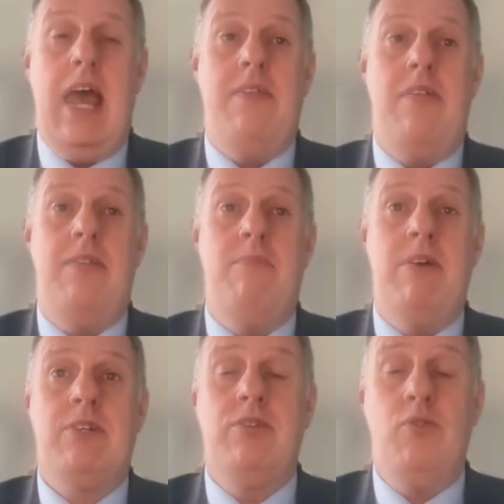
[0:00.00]
And then the
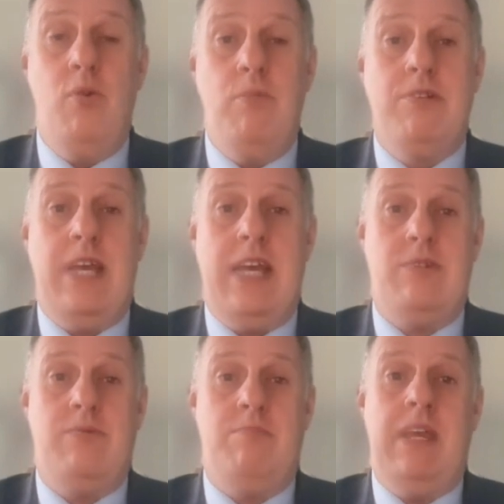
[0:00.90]
most normal
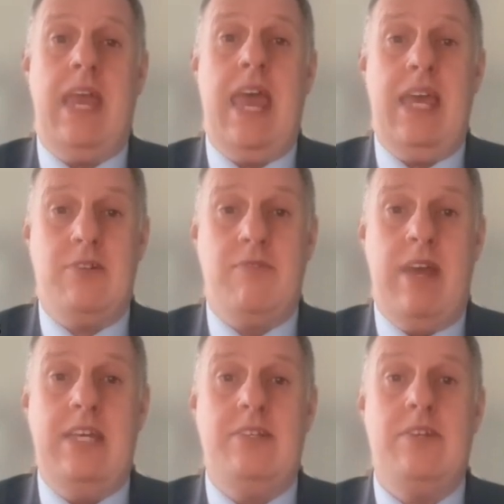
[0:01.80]
test would be x
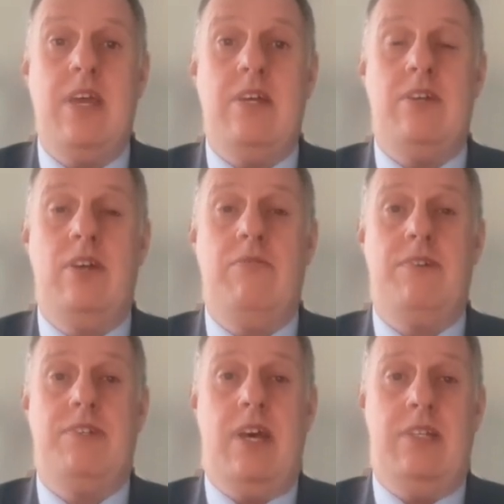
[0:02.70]
rays to look
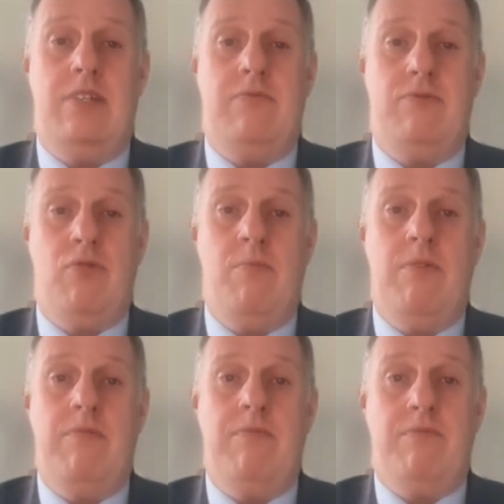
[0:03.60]
for signs of
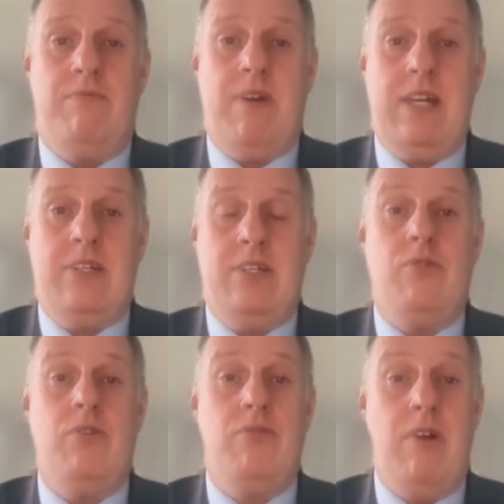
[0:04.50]
trauma and
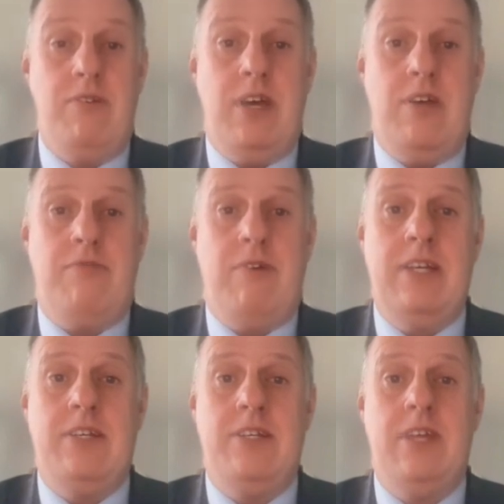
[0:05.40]
fractures or gross
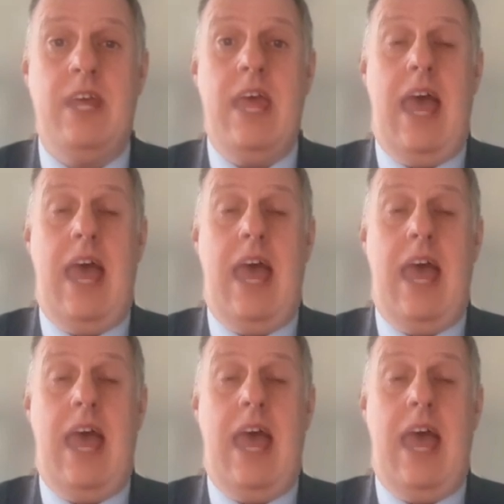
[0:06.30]
arthritis,